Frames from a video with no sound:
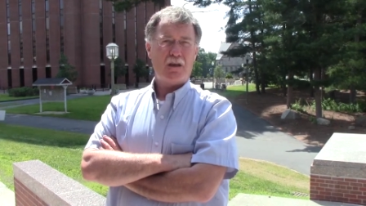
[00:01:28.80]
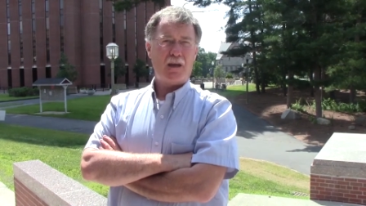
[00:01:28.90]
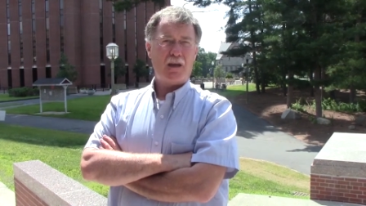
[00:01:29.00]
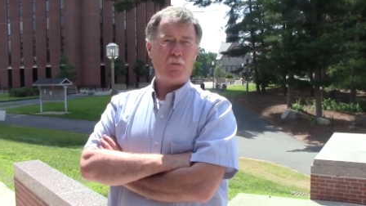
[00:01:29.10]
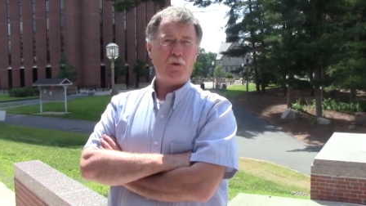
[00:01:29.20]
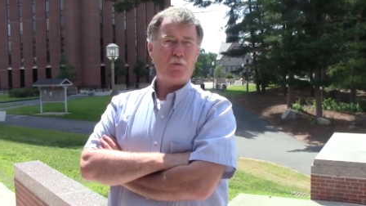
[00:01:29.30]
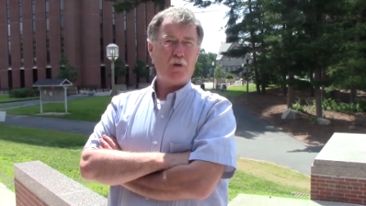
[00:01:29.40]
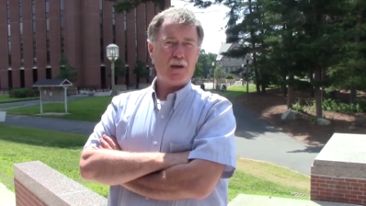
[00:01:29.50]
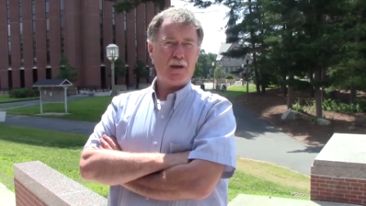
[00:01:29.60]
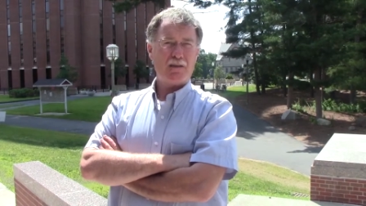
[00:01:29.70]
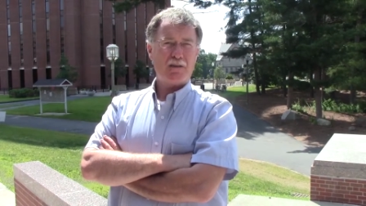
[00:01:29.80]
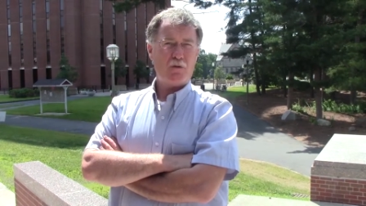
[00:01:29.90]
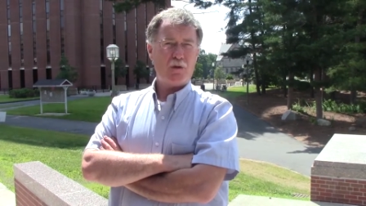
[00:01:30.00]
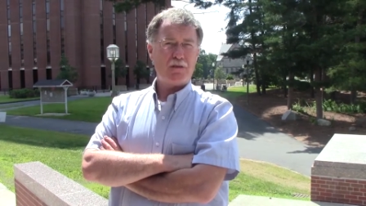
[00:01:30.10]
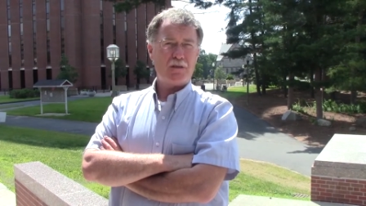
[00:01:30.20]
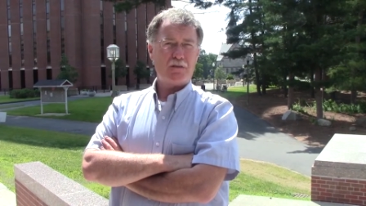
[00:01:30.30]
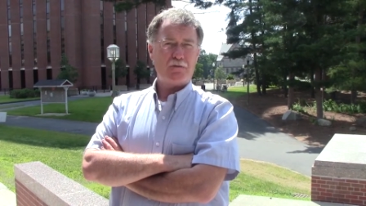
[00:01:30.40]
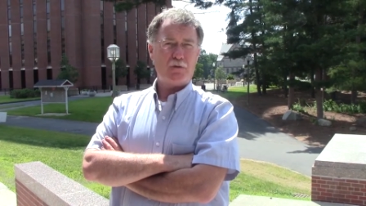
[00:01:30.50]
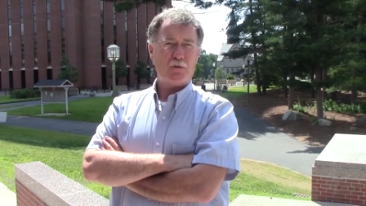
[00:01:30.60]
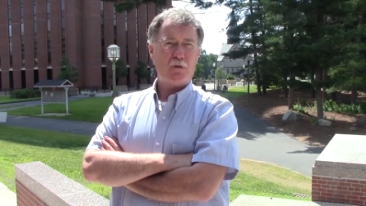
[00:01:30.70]
and with what consequences
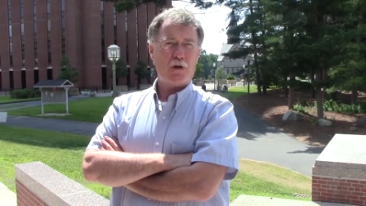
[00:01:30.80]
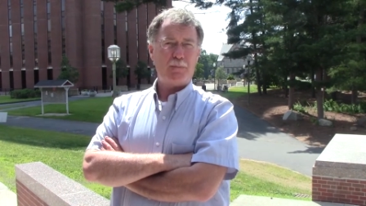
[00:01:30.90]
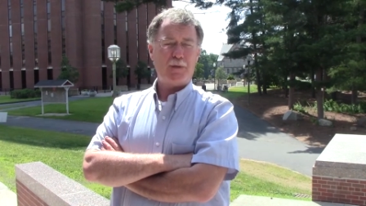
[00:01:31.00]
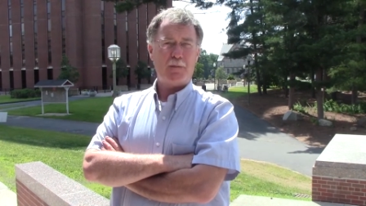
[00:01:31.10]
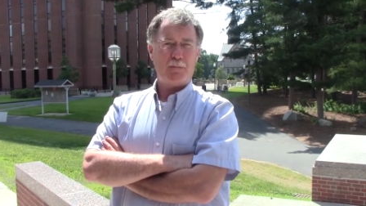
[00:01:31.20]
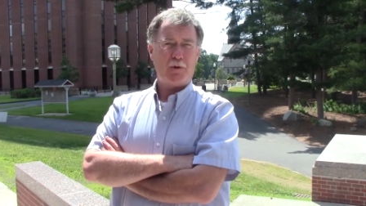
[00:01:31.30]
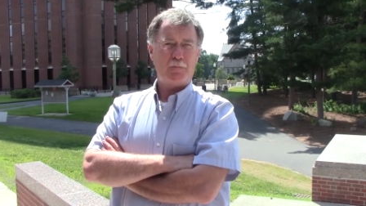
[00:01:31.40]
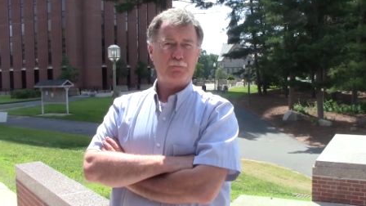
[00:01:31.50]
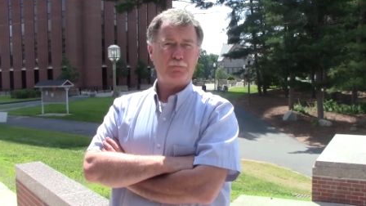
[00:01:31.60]
for what people.